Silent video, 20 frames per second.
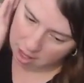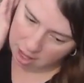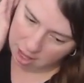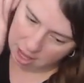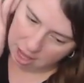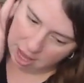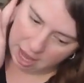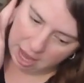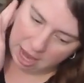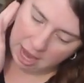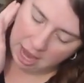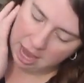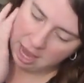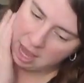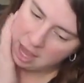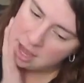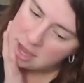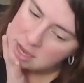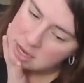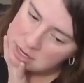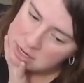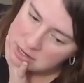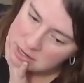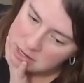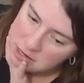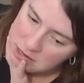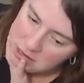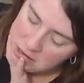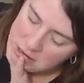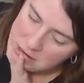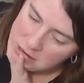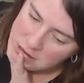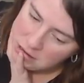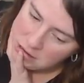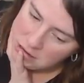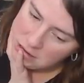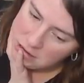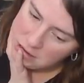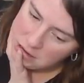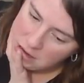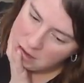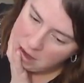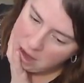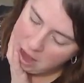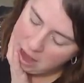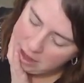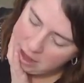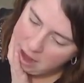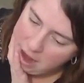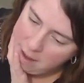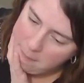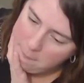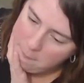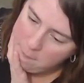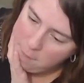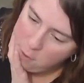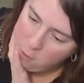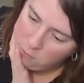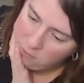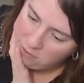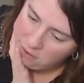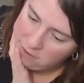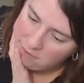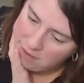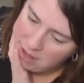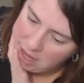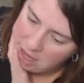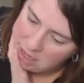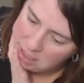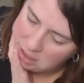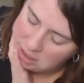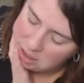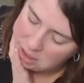And I got most of it